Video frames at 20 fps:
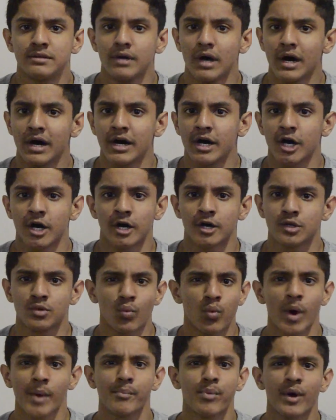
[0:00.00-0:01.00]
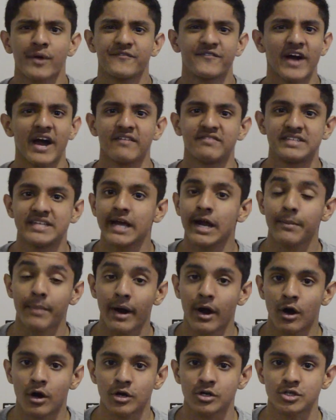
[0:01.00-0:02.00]
1.5
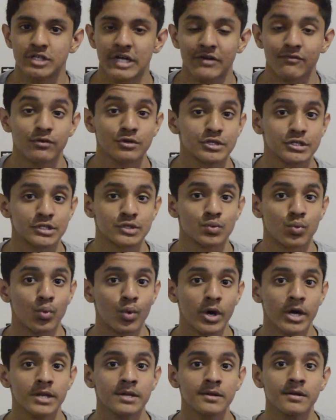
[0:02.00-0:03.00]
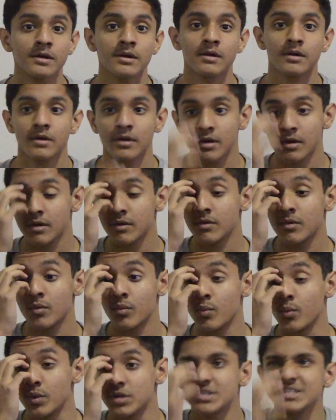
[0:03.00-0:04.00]
terabyte hard drive,
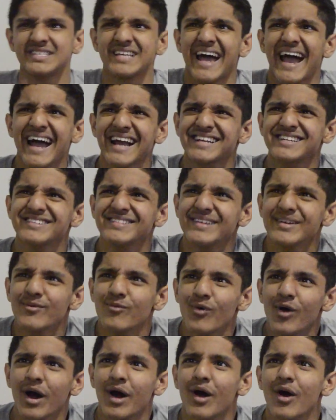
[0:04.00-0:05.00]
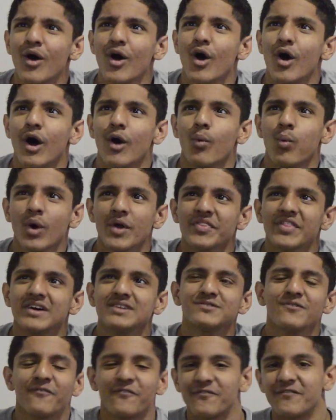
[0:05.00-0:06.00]
which is actually what,
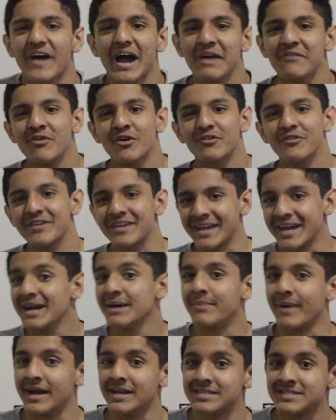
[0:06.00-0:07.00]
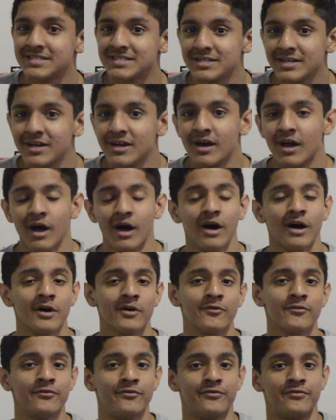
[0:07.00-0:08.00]
1,500 gigabytes
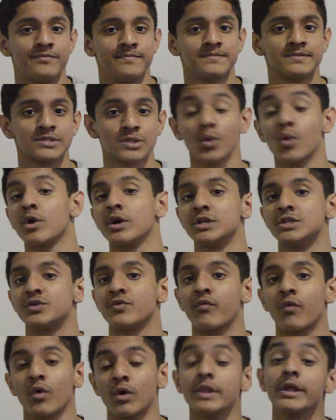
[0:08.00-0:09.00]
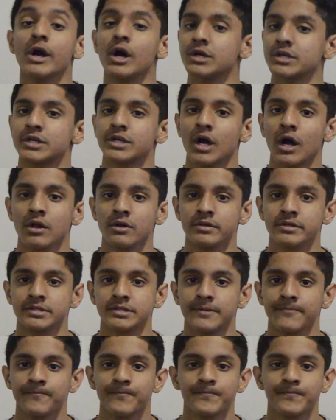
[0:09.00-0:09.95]
of storage for only $100.